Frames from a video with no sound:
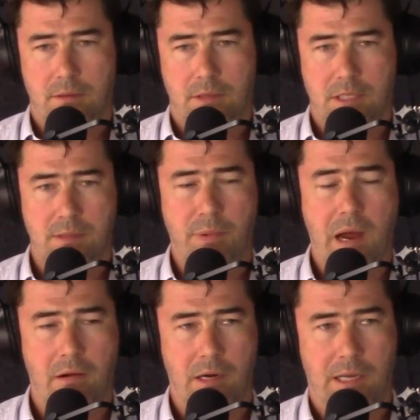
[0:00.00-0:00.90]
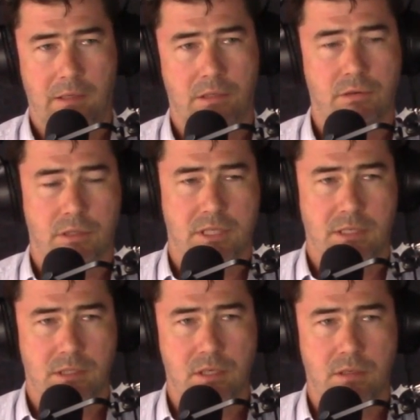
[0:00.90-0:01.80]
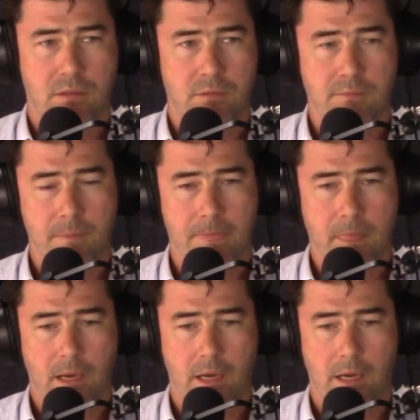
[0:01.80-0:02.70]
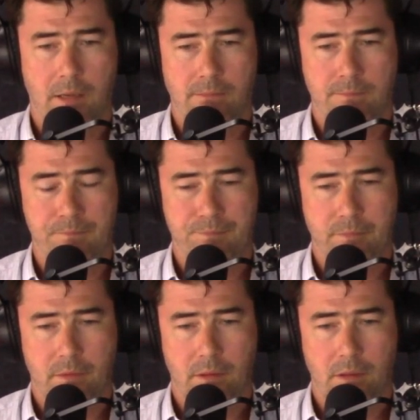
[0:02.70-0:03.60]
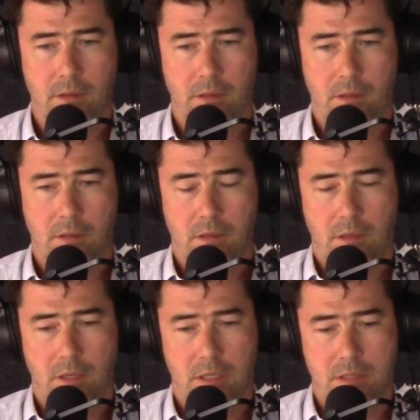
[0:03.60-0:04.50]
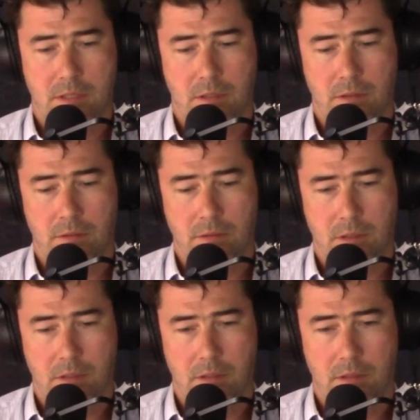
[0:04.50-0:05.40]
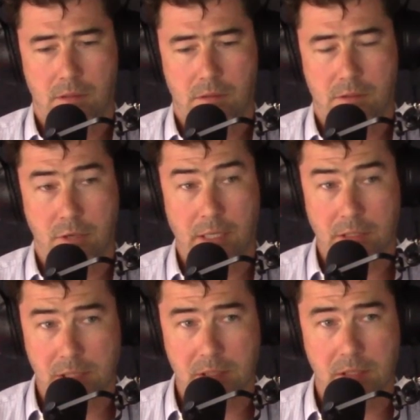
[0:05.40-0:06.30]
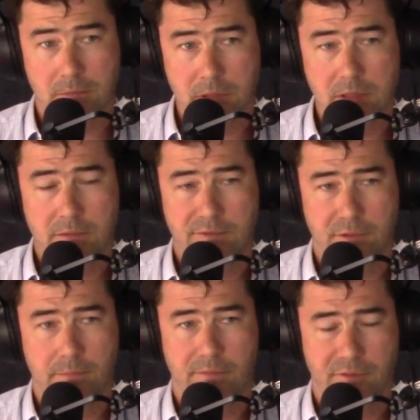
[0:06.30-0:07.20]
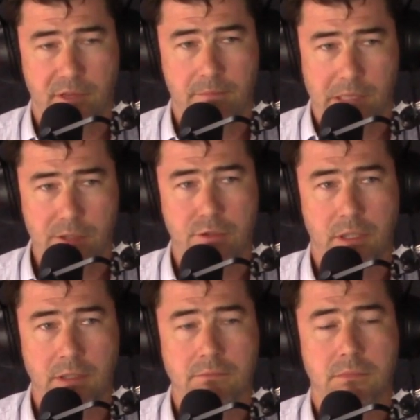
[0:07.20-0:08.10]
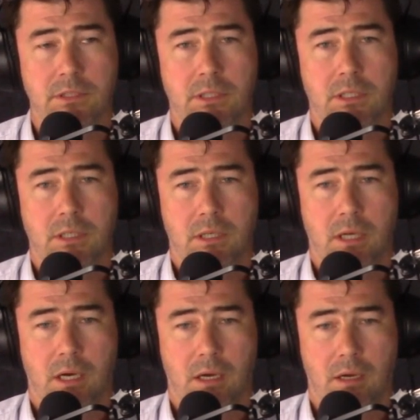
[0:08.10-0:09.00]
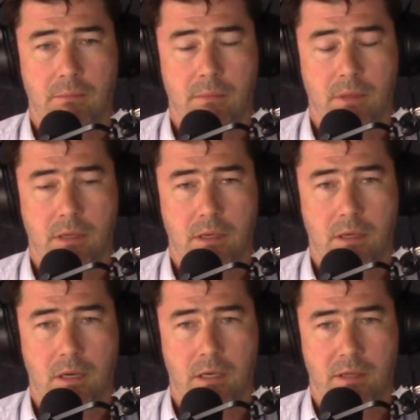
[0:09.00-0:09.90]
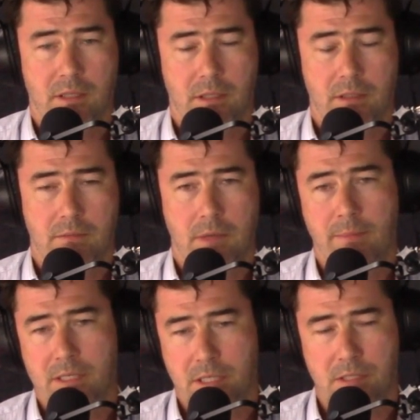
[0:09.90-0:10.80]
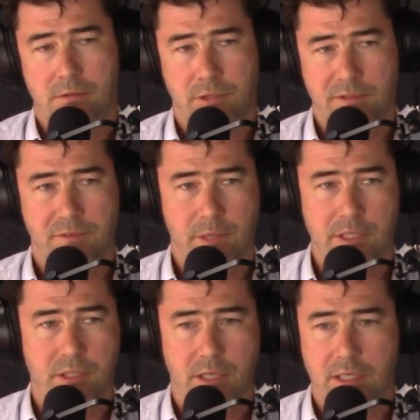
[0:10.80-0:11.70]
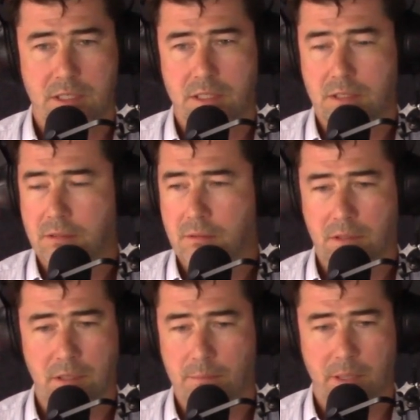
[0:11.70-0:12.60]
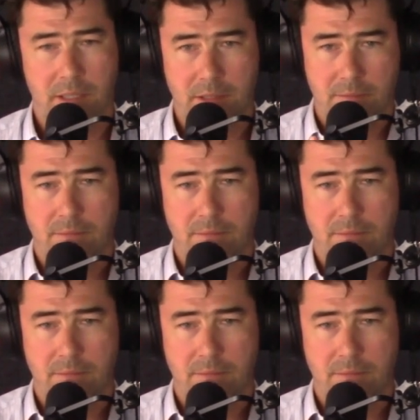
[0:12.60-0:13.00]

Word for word: there's a parallel across into um, into training systems for for the military. Um, and I think I mean digital transformation is can be